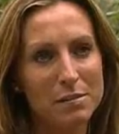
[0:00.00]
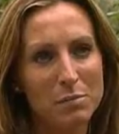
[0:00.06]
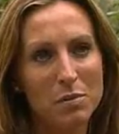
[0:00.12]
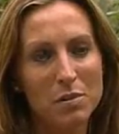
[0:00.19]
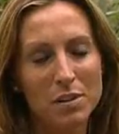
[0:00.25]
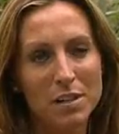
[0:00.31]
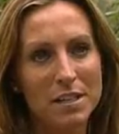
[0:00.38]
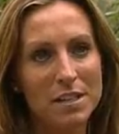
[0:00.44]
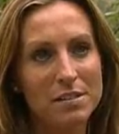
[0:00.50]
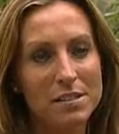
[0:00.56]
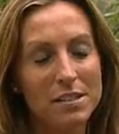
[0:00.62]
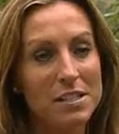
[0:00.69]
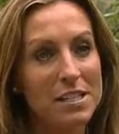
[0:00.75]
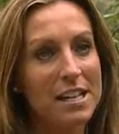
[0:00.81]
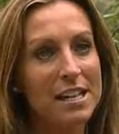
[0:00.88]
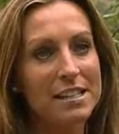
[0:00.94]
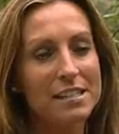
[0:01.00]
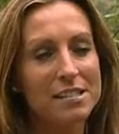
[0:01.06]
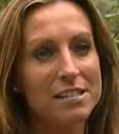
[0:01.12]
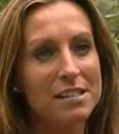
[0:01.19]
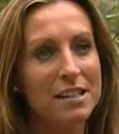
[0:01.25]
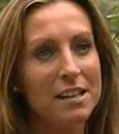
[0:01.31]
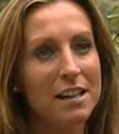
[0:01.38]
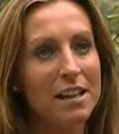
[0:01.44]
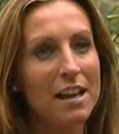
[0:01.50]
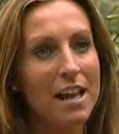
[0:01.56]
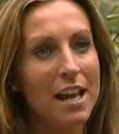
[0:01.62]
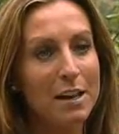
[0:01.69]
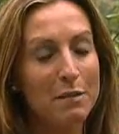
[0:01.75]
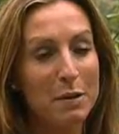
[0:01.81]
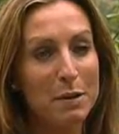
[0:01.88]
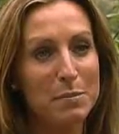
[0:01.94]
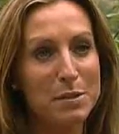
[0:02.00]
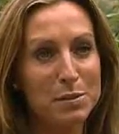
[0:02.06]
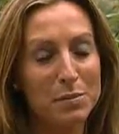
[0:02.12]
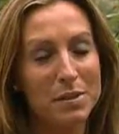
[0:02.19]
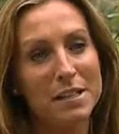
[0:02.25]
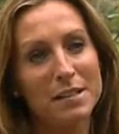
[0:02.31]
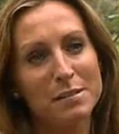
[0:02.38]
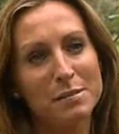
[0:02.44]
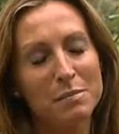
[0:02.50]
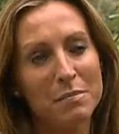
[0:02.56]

What can you suggest?" Anyway, between us,